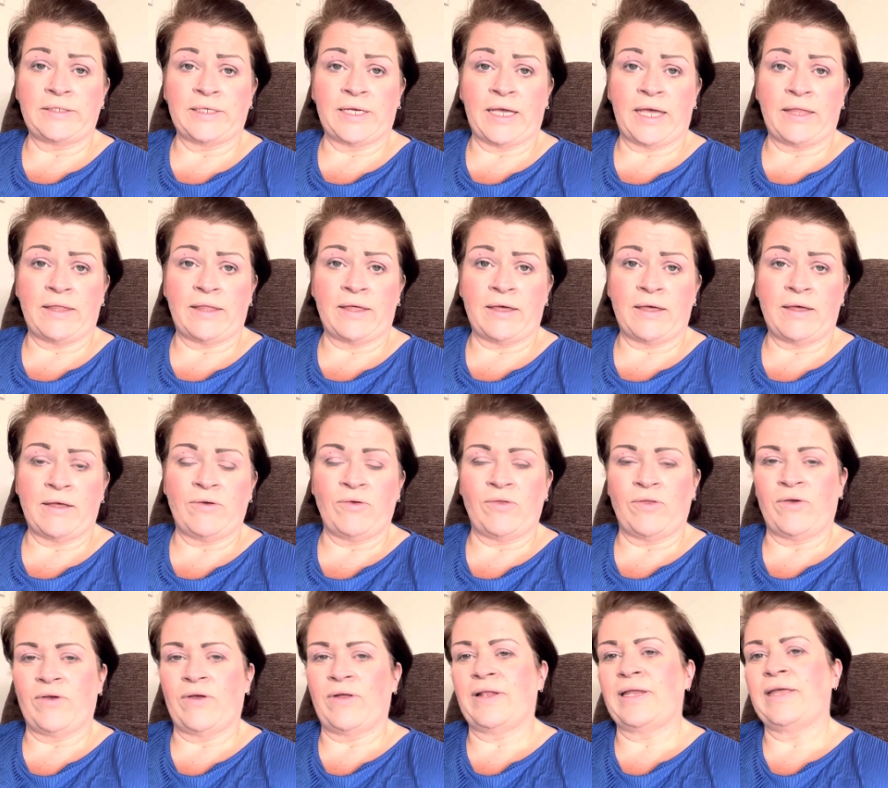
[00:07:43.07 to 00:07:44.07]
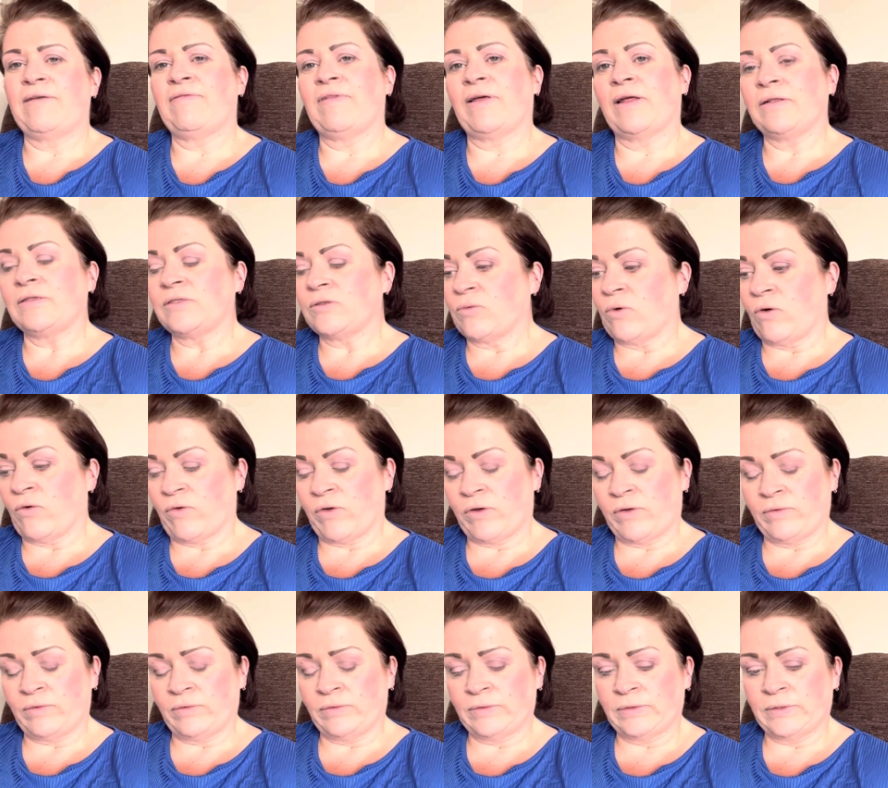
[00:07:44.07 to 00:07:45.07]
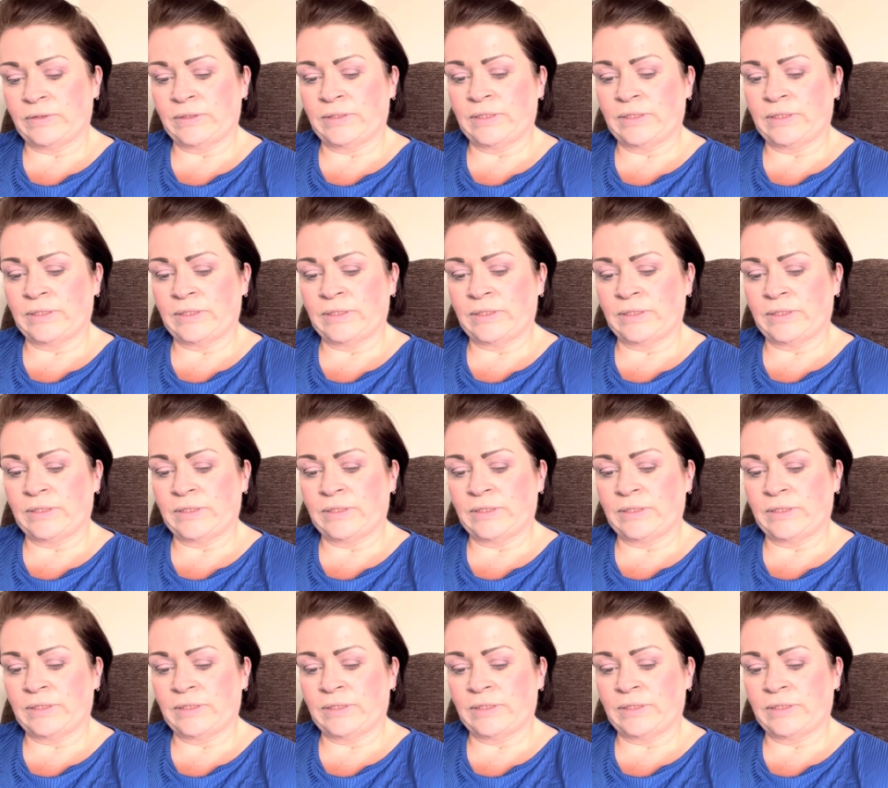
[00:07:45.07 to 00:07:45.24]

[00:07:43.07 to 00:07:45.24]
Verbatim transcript: together, although I'll leave that to Warren.